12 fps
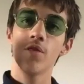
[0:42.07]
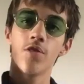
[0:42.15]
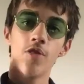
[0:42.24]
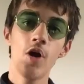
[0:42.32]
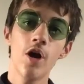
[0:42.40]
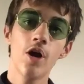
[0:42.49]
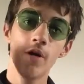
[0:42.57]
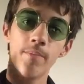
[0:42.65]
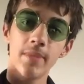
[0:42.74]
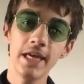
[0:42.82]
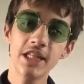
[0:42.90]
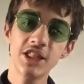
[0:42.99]
The
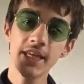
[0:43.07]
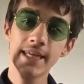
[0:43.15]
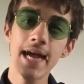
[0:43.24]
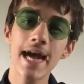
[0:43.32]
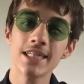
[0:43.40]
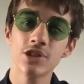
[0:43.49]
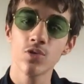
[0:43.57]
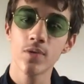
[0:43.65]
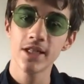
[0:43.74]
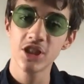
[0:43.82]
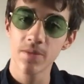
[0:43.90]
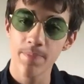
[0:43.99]
Himeji Castle
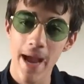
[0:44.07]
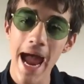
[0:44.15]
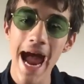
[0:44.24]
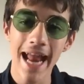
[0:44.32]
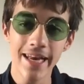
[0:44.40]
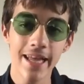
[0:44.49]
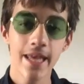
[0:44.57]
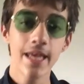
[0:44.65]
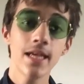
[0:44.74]
in Japan